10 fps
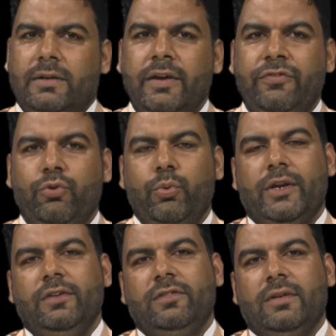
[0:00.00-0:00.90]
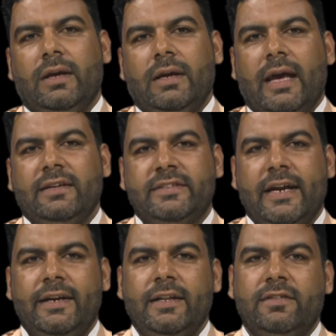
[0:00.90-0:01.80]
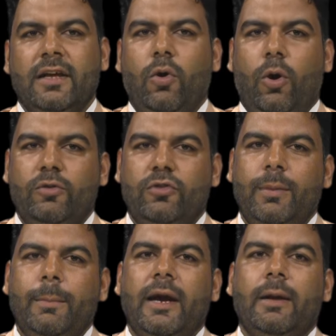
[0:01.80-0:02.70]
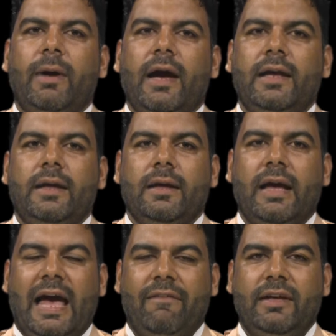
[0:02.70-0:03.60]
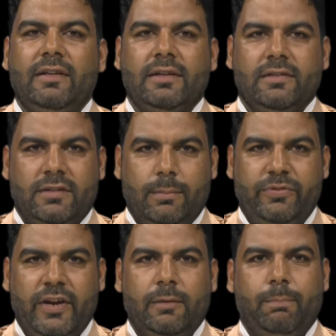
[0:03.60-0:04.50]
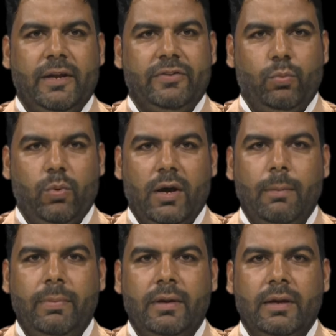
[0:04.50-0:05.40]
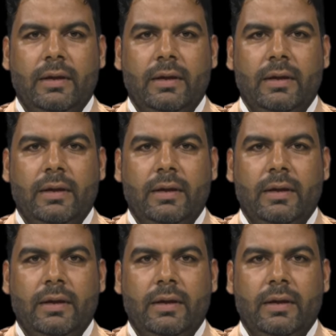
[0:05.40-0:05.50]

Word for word: Dear students, a sentence can also be made by having subject plus verb